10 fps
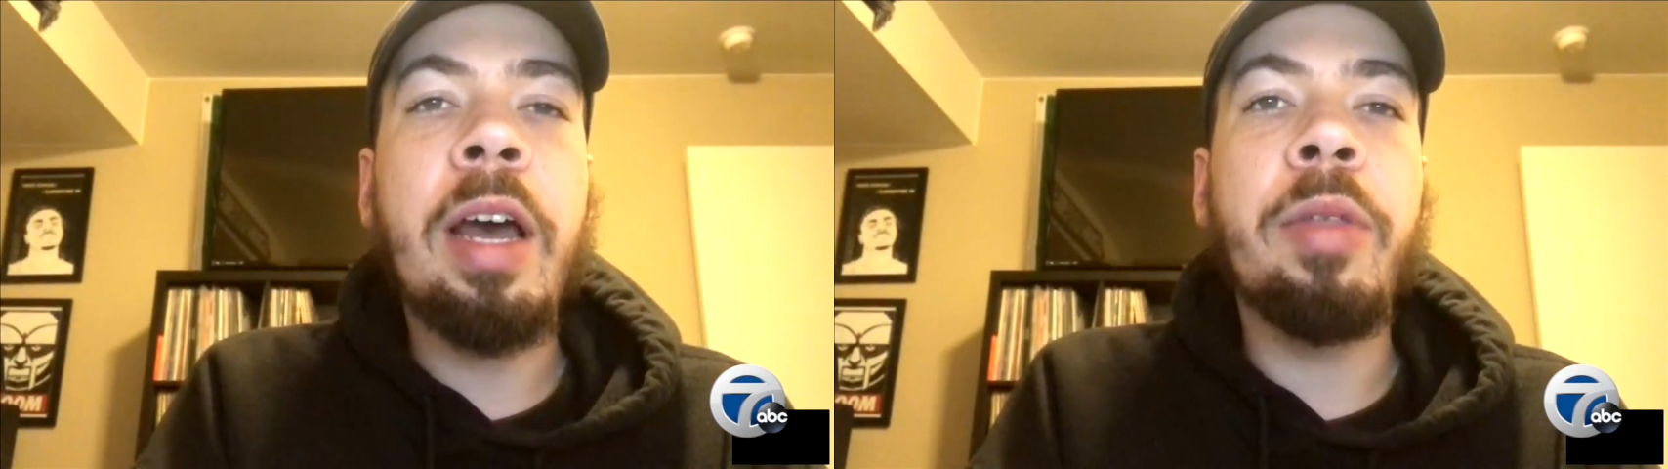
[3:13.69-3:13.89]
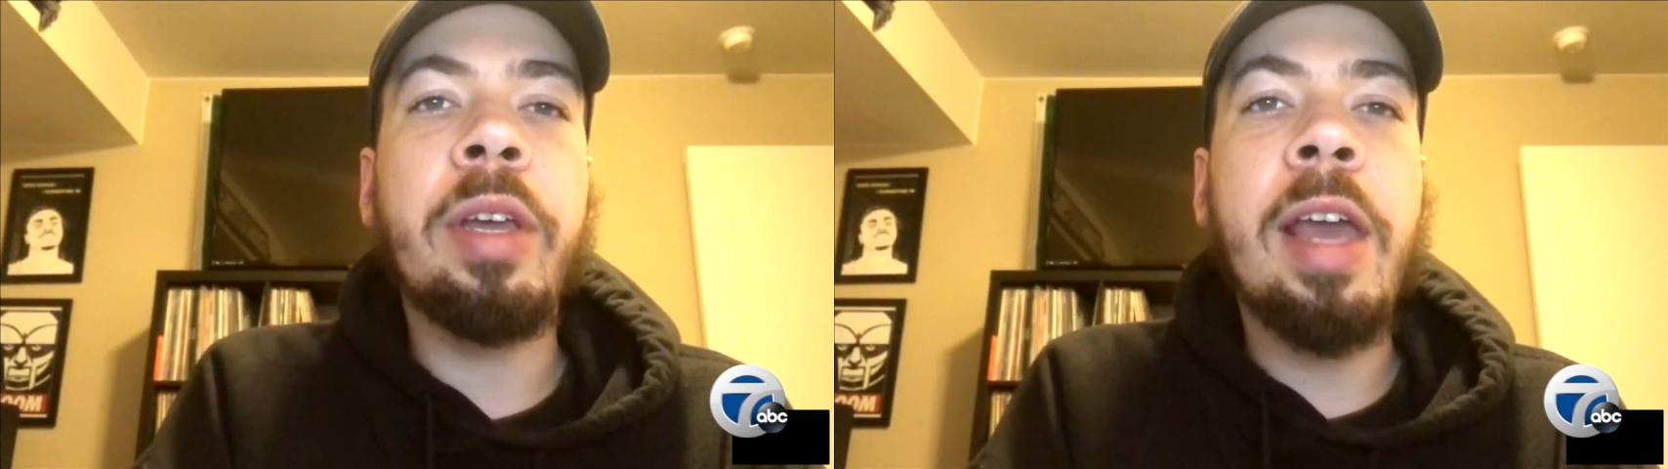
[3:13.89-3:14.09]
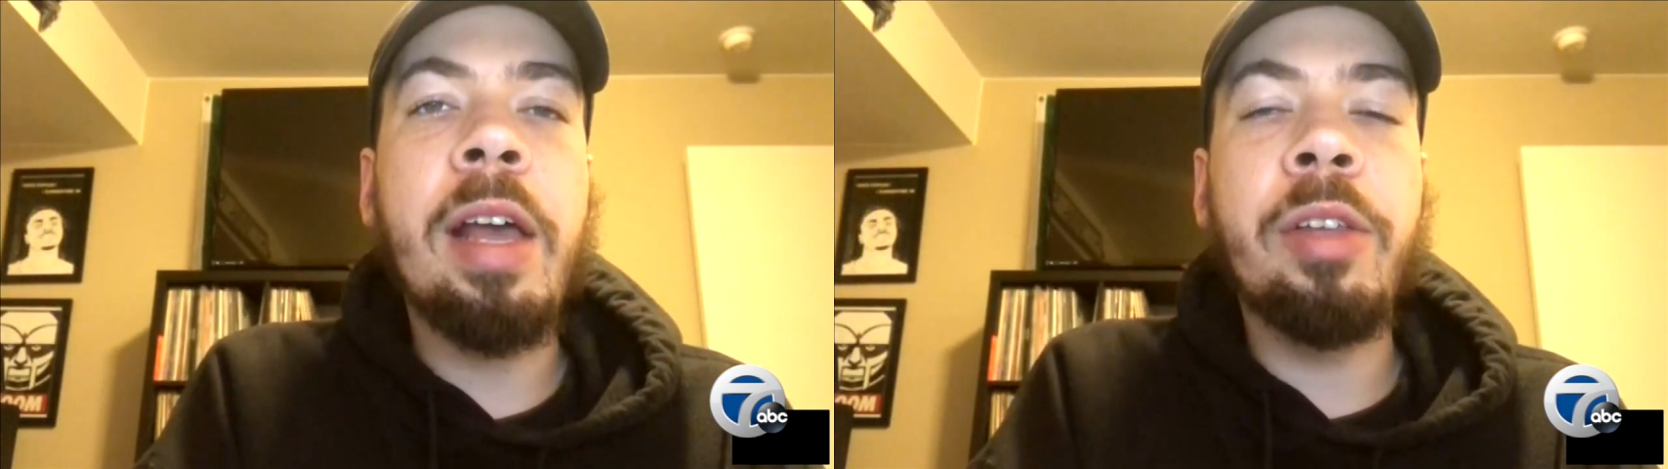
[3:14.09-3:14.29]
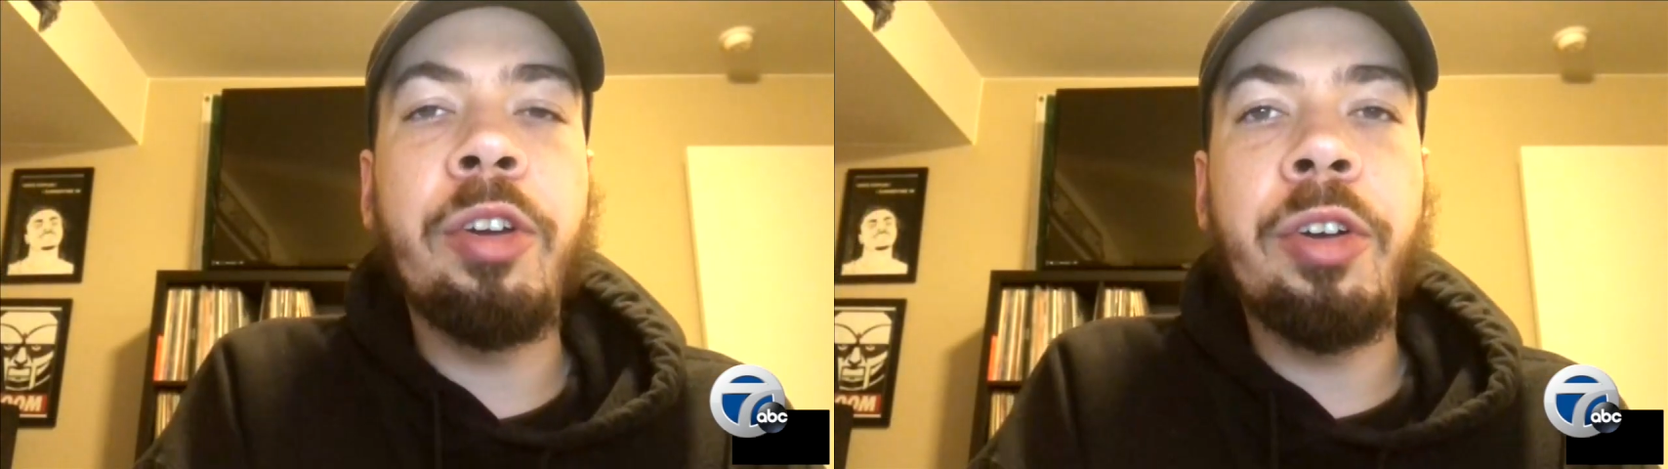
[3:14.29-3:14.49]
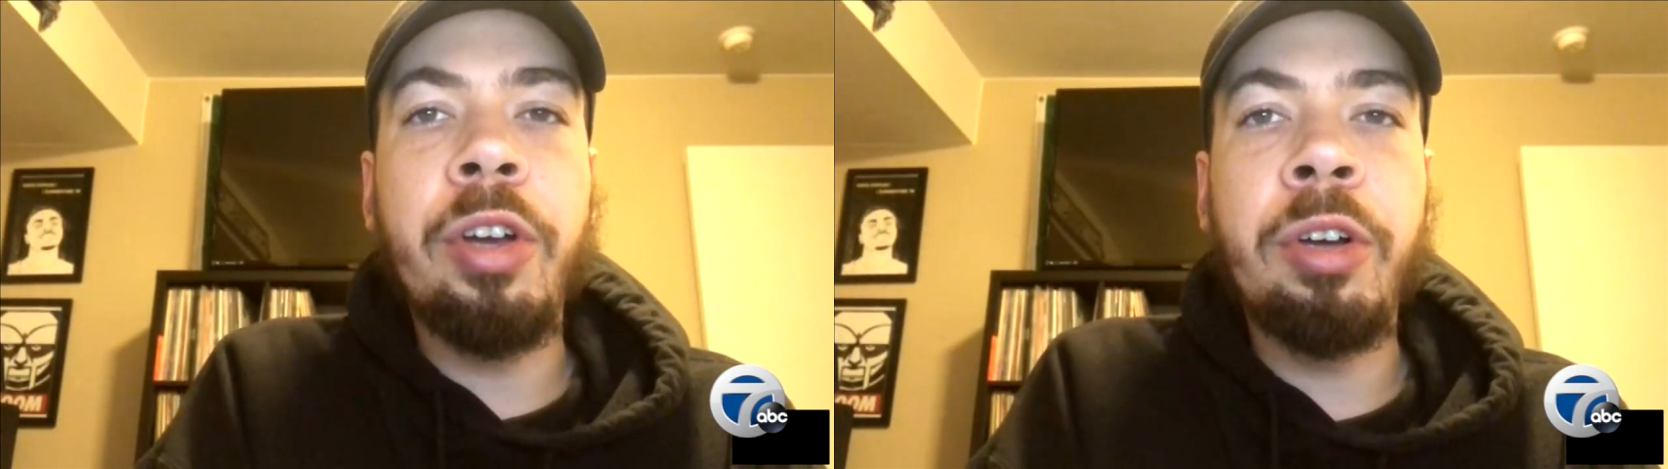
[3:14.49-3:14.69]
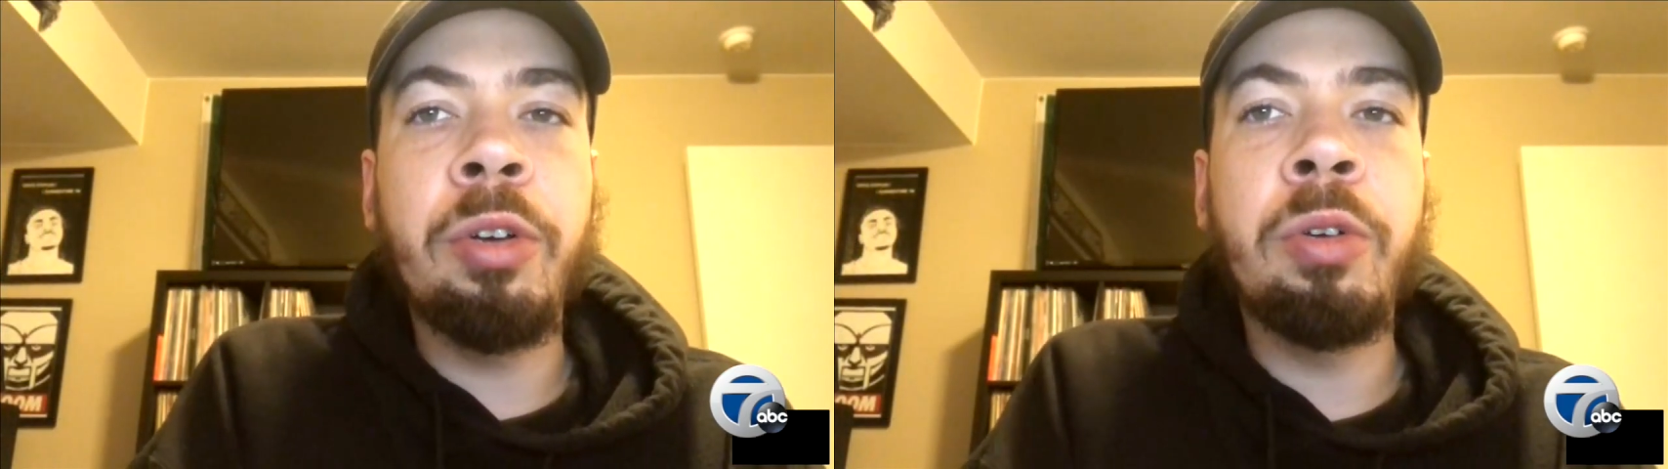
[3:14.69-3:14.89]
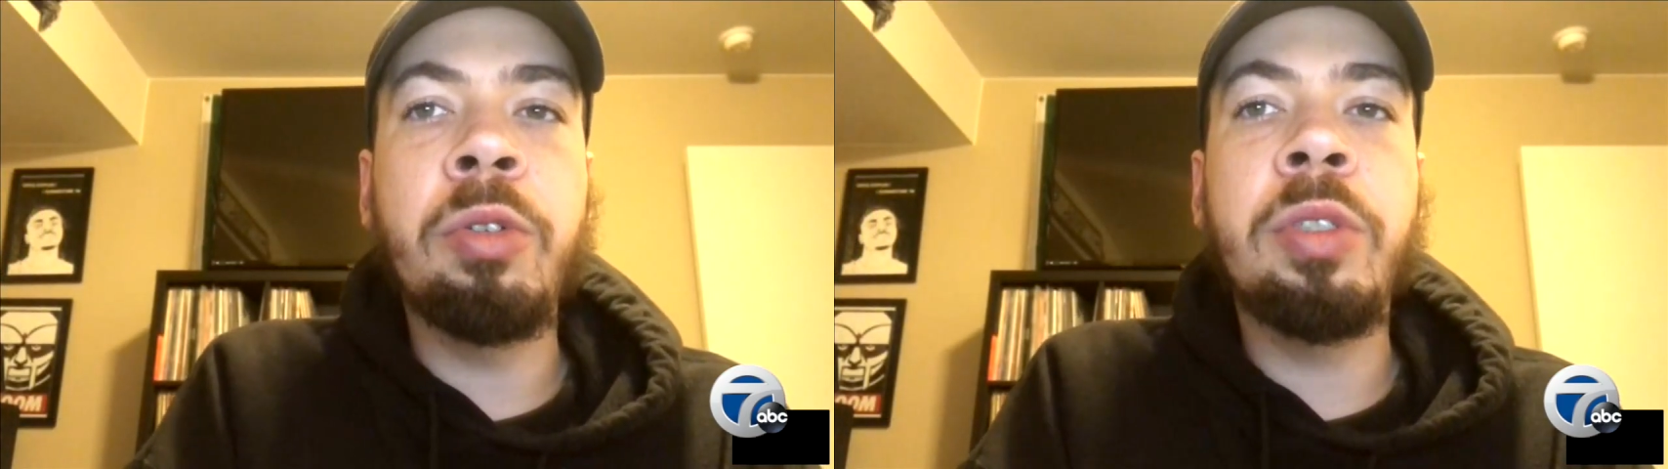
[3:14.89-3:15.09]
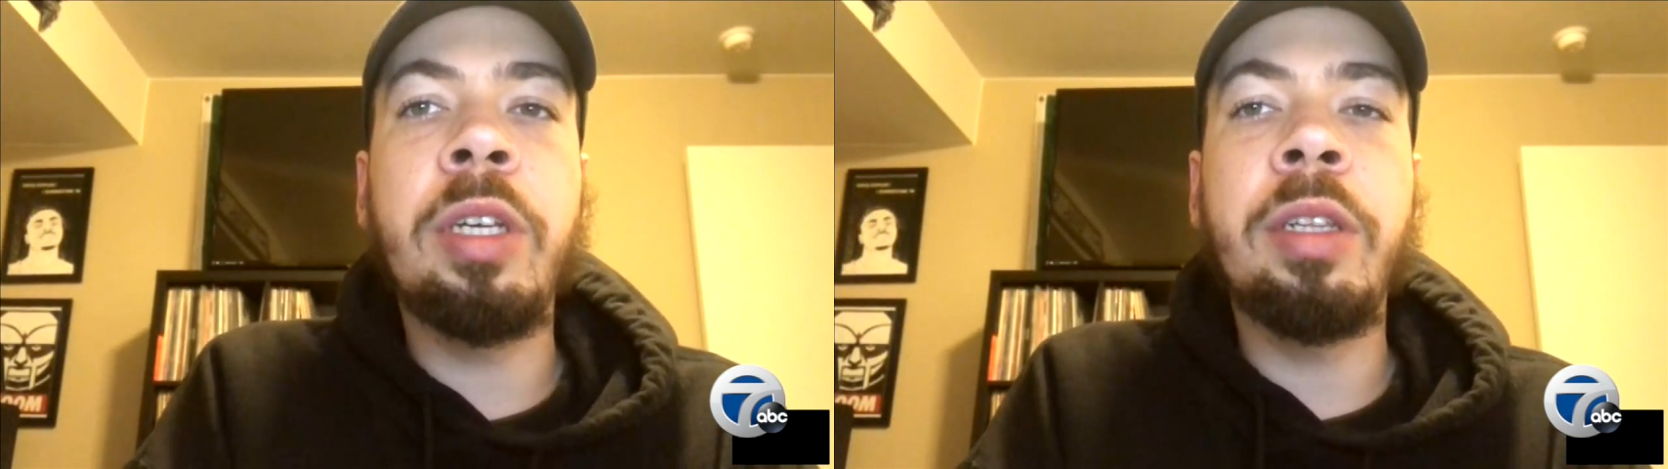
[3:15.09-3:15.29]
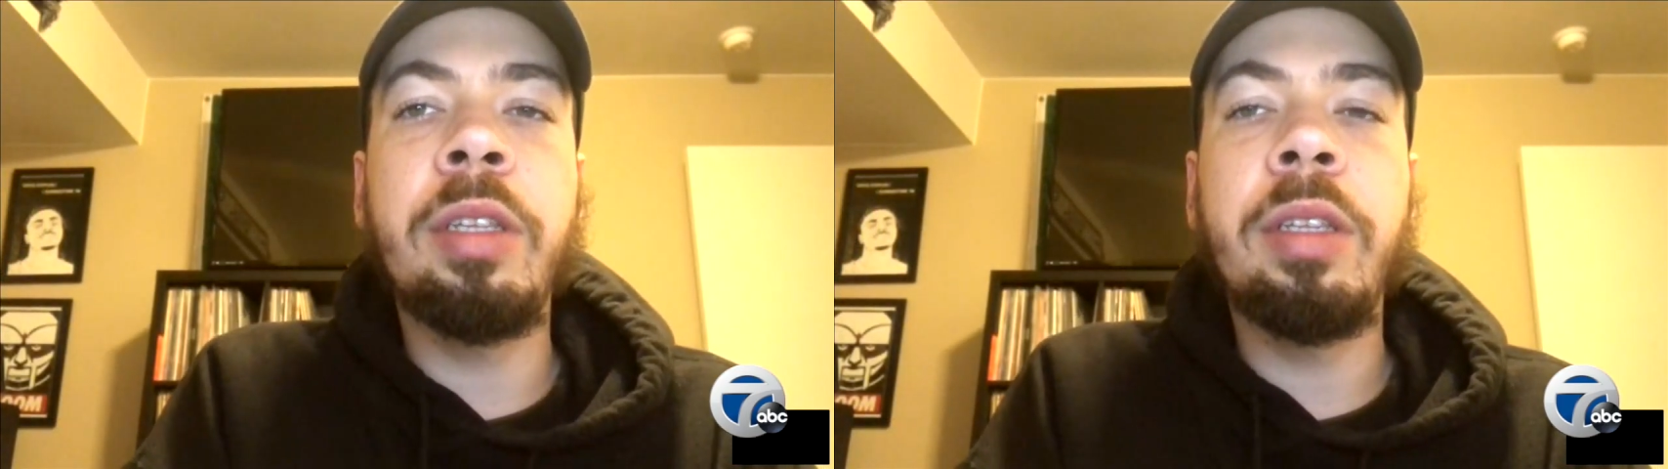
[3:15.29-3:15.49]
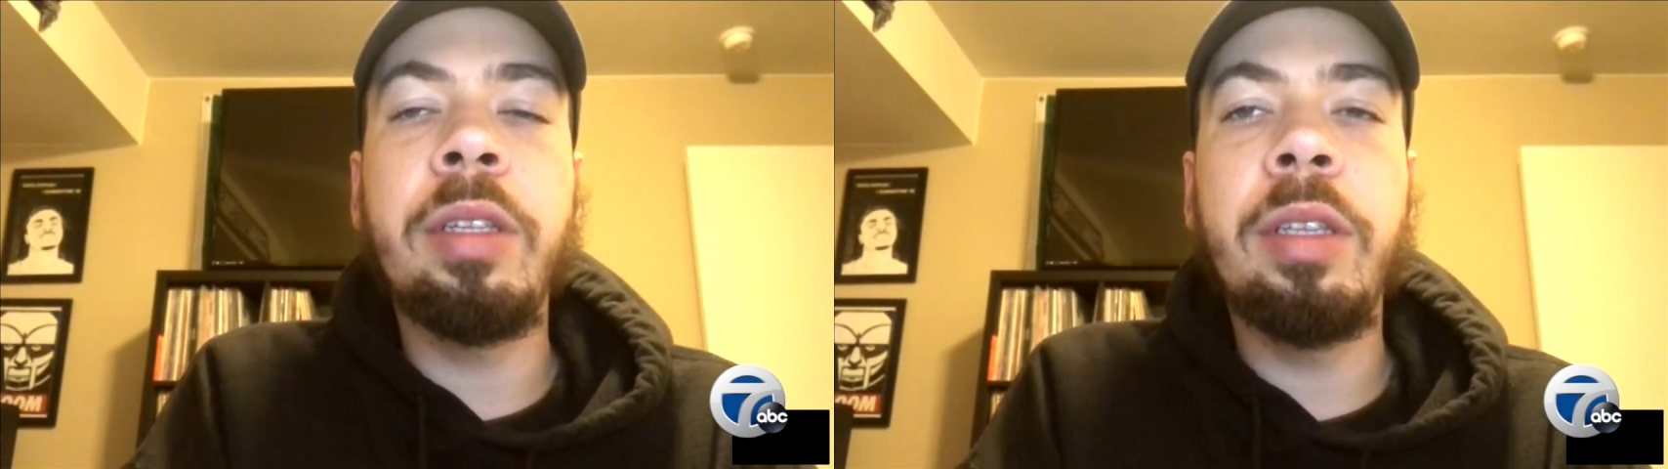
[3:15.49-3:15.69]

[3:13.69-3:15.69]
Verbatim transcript: of how the calendar goes and